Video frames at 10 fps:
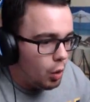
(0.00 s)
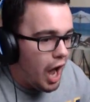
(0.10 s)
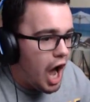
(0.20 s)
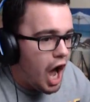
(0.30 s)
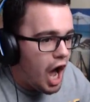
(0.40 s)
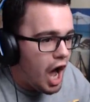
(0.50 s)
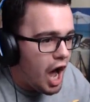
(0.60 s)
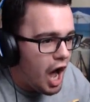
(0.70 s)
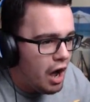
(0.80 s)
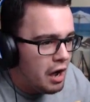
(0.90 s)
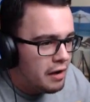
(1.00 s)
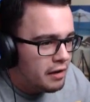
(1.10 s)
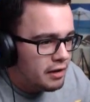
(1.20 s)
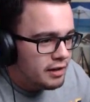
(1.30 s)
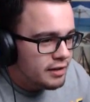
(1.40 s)
Ah!
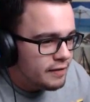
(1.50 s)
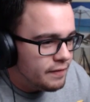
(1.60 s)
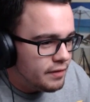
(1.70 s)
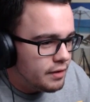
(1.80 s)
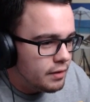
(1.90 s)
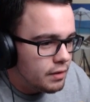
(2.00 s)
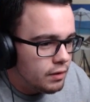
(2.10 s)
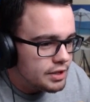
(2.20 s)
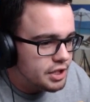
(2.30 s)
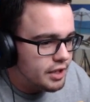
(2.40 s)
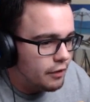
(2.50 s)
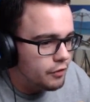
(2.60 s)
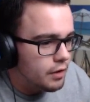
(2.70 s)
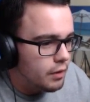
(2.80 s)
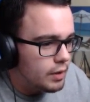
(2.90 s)
Watch
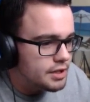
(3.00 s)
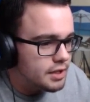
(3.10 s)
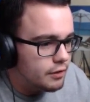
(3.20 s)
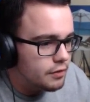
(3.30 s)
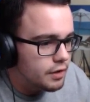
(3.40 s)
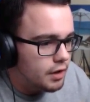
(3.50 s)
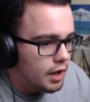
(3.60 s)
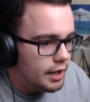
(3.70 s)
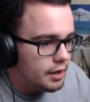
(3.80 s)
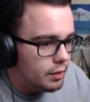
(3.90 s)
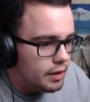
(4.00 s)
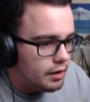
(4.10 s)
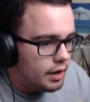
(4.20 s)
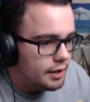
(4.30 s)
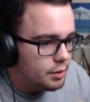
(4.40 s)
yourself! Watch yourself! I
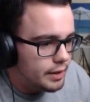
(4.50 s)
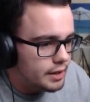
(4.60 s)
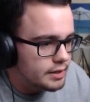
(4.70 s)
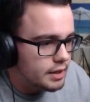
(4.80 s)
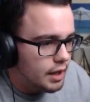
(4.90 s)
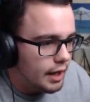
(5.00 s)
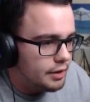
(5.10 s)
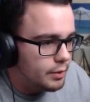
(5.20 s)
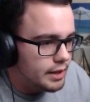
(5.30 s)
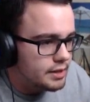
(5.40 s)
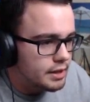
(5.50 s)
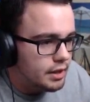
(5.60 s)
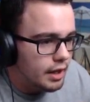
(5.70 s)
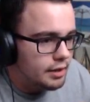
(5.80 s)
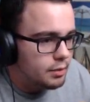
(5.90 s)
ain't, I ain't doing this. I ain't doing this.
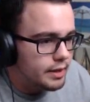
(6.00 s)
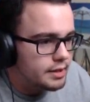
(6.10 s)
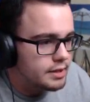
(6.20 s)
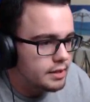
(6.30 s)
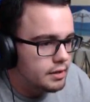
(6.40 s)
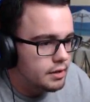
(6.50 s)
I ain't doing this.